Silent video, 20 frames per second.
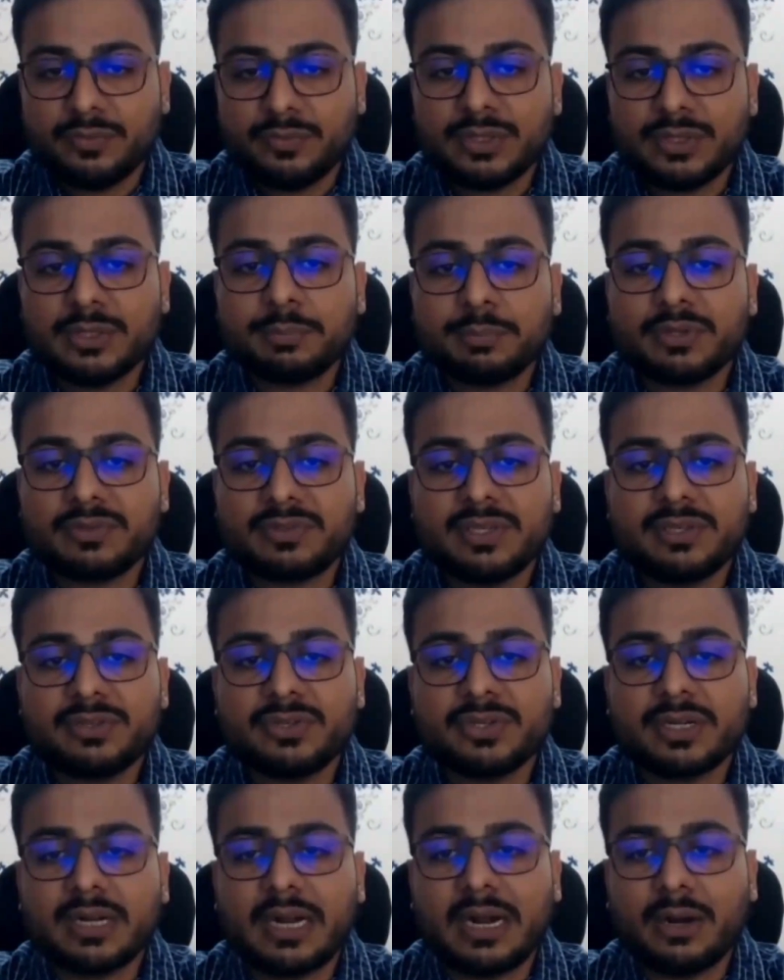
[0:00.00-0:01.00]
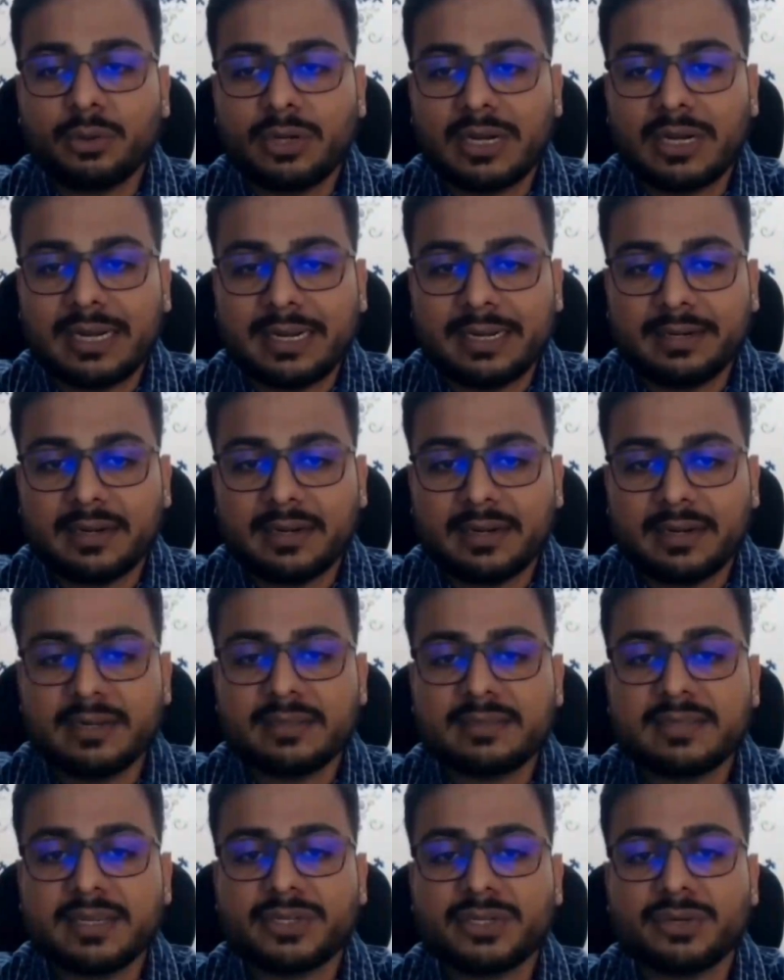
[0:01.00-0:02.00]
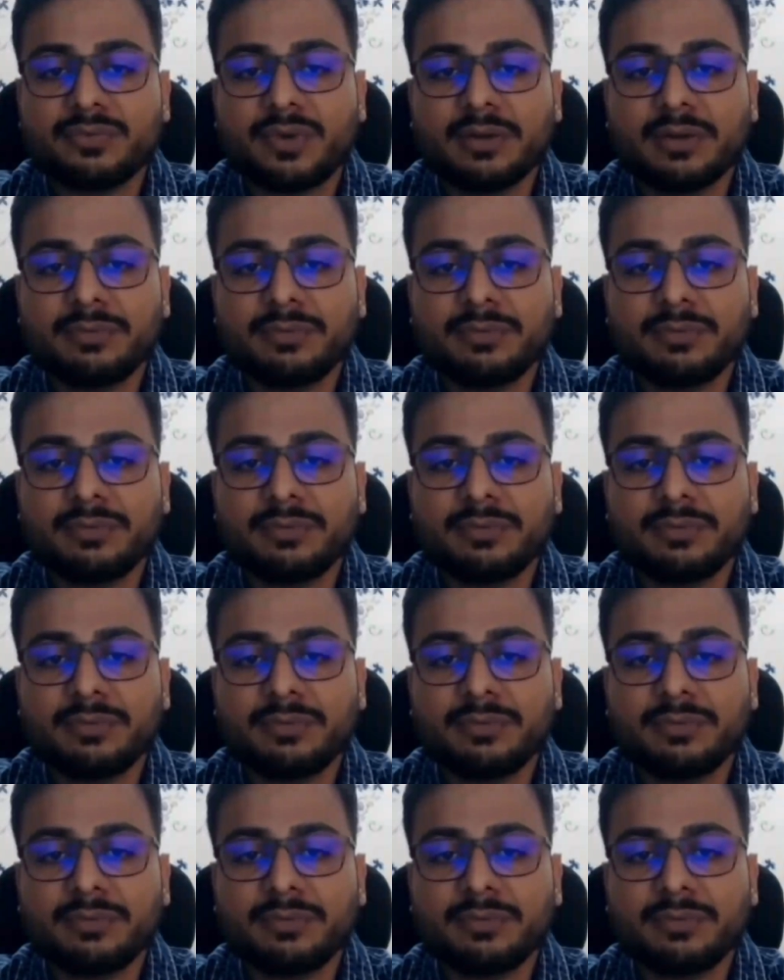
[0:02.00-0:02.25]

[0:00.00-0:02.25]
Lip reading: with the procedure outlined under Section